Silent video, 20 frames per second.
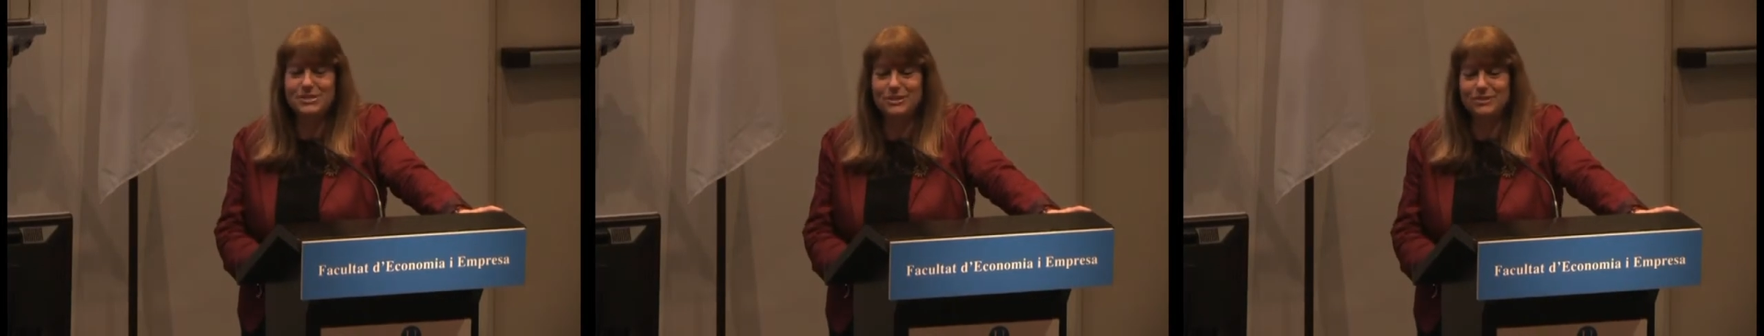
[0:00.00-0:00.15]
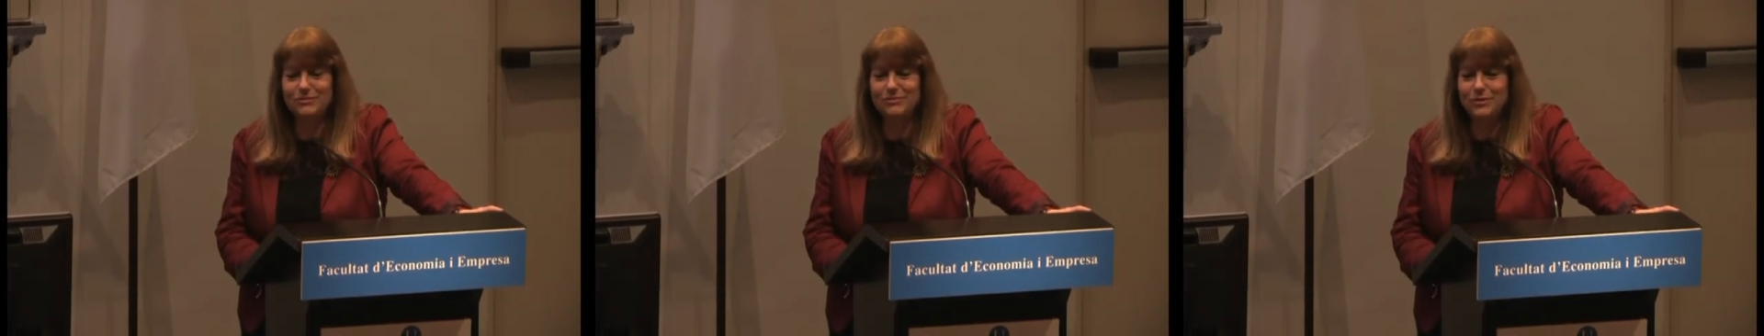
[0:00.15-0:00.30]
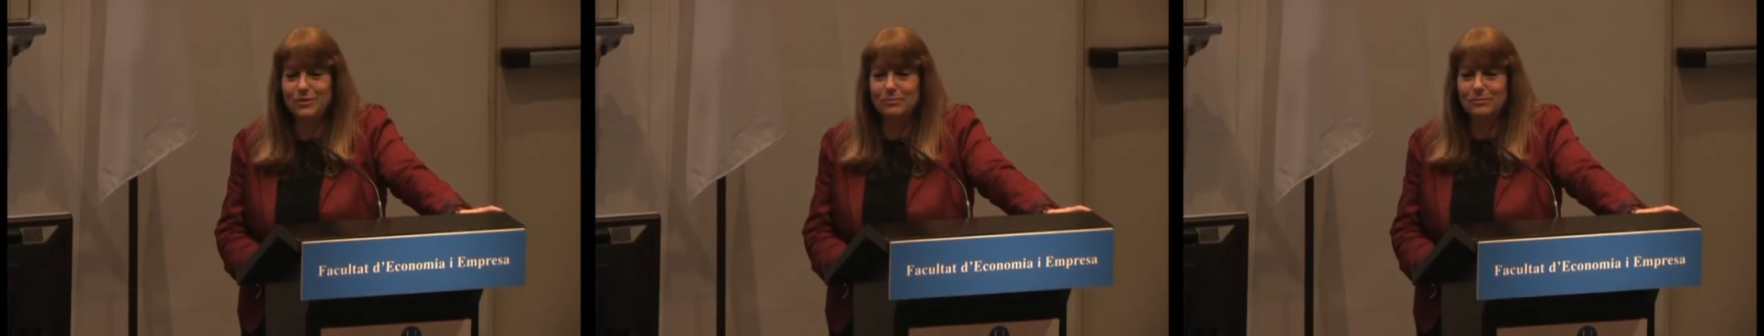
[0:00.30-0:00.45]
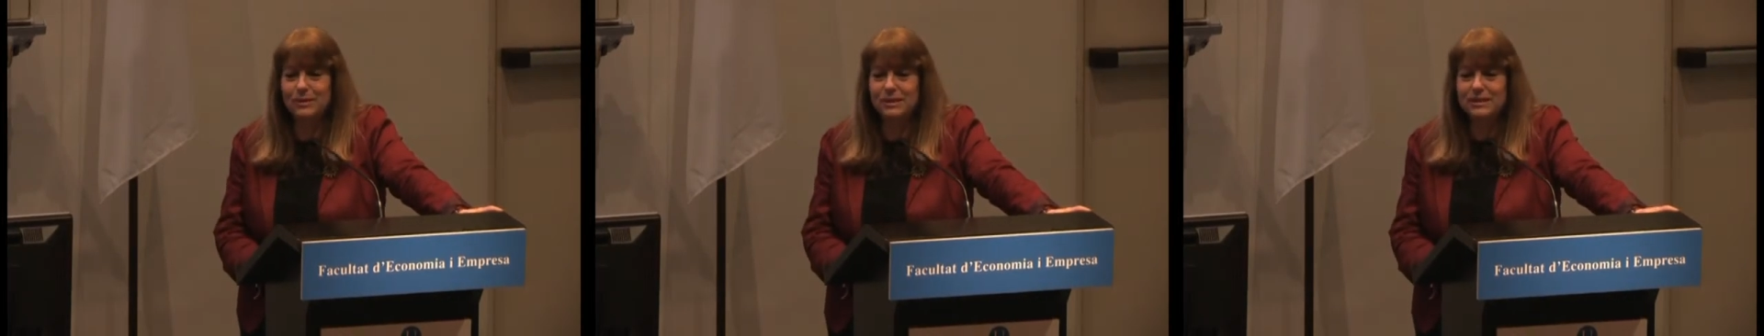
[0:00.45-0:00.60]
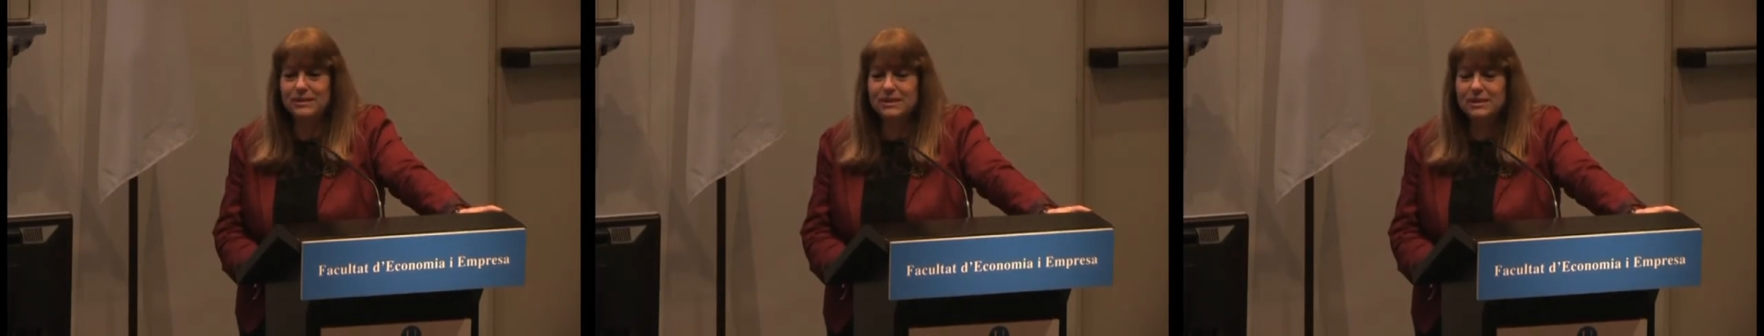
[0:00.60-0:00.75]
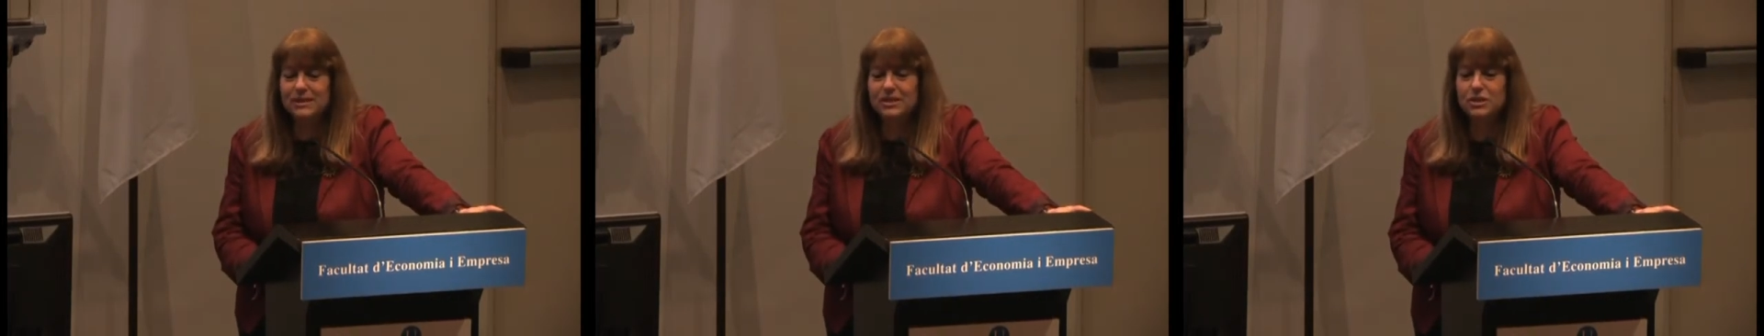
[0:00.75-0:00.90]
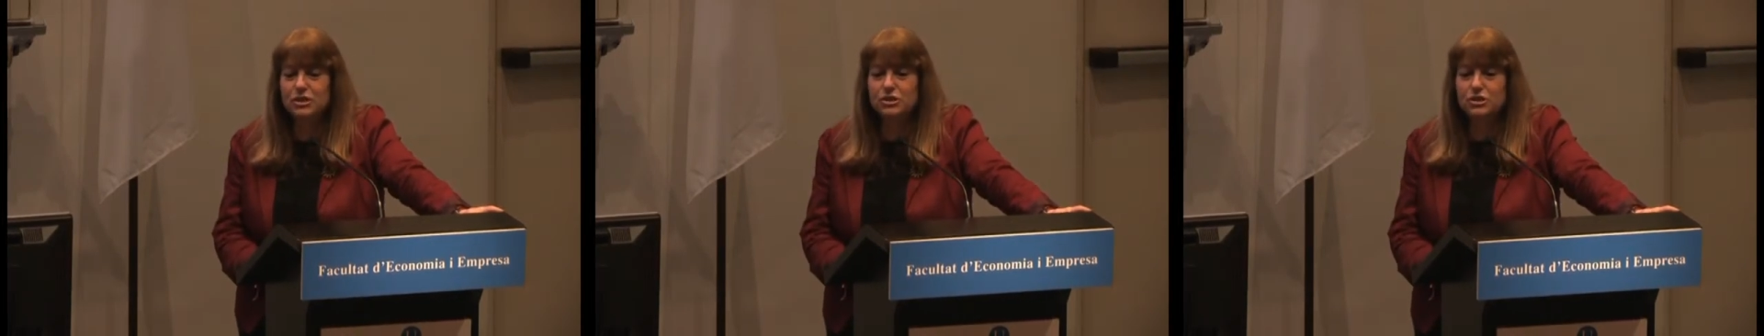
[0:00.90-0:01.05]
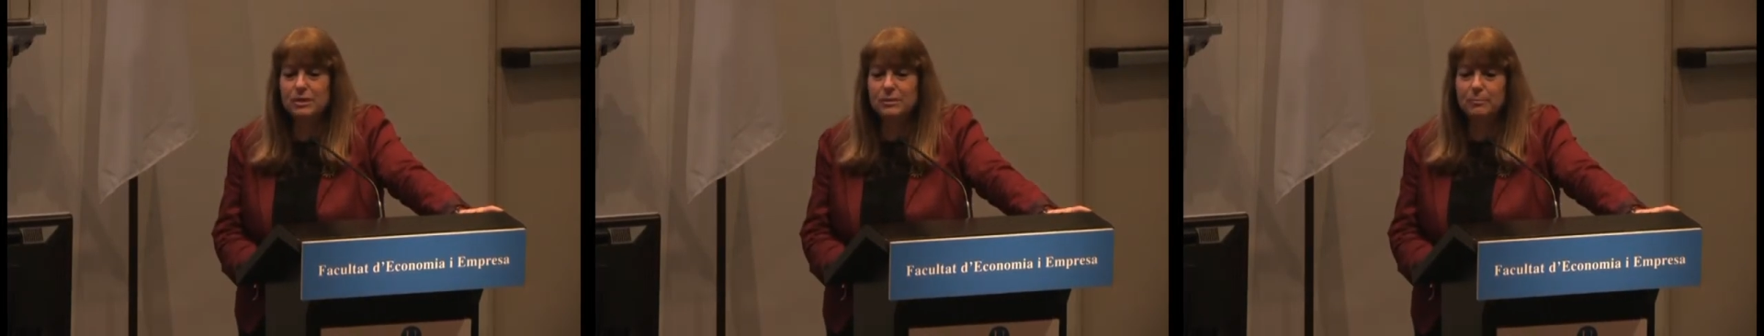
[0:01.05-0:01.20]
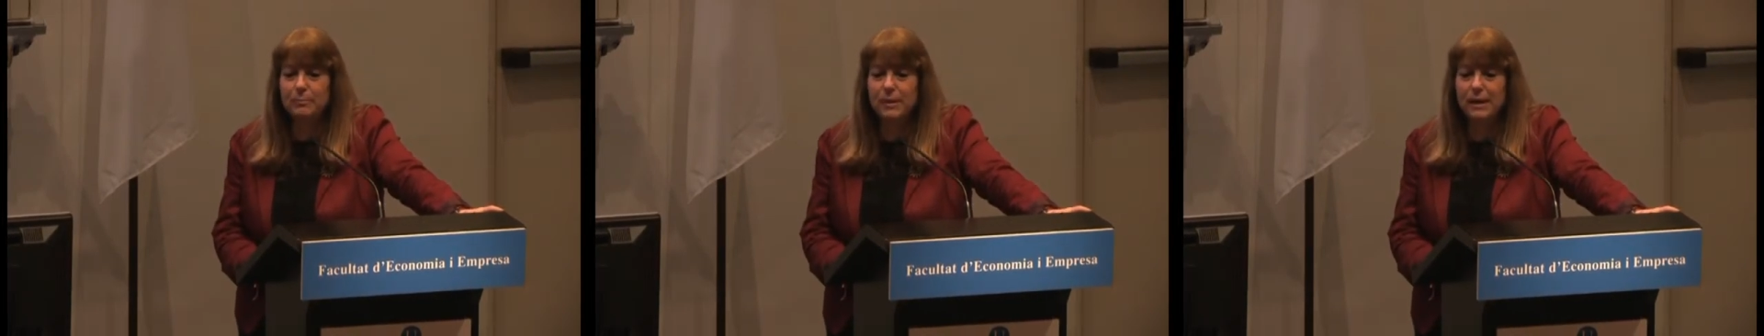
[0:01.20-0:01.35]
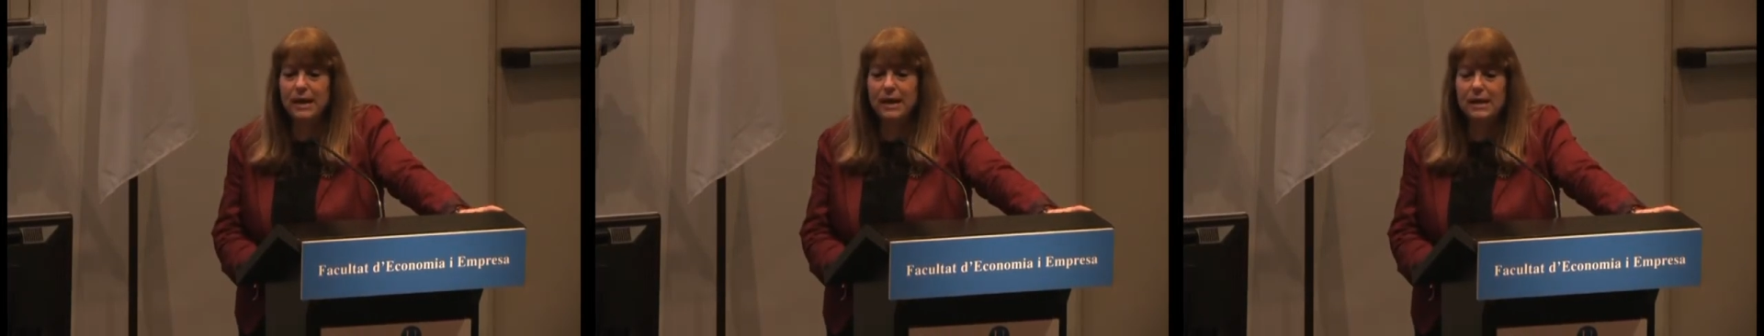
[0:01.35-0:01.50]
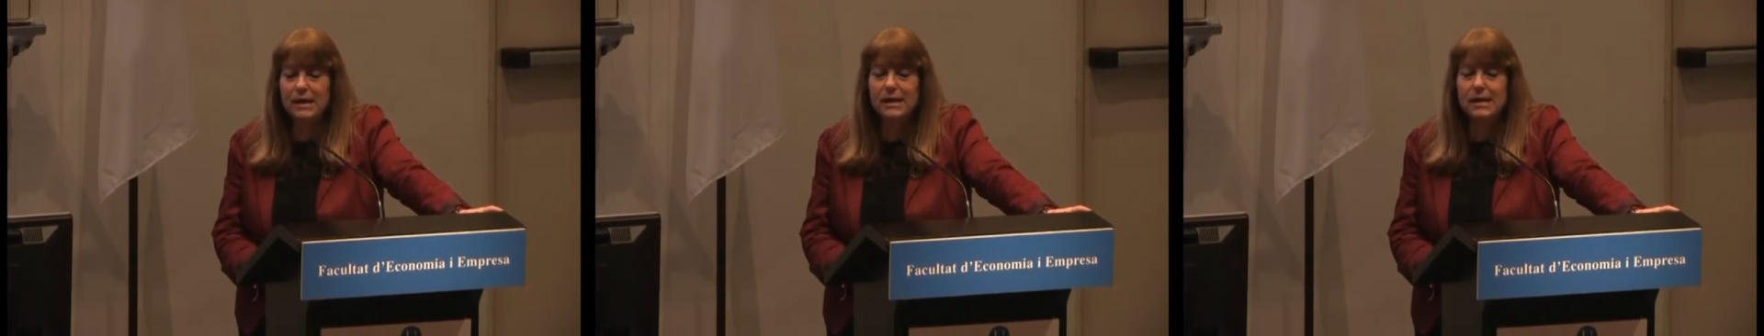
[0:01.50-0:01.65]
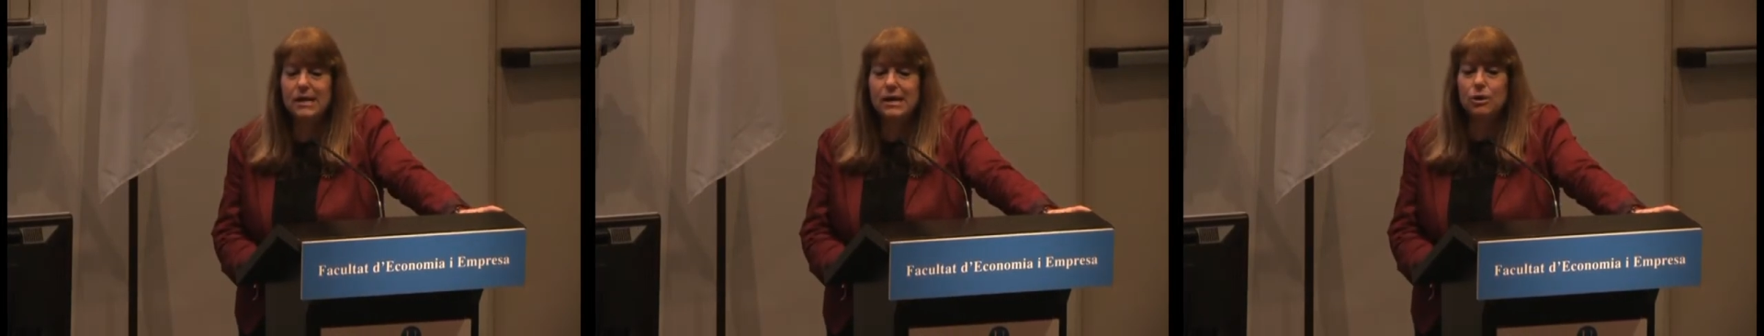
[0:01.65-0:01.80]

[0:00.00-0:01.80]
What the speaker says: from Turkish Empire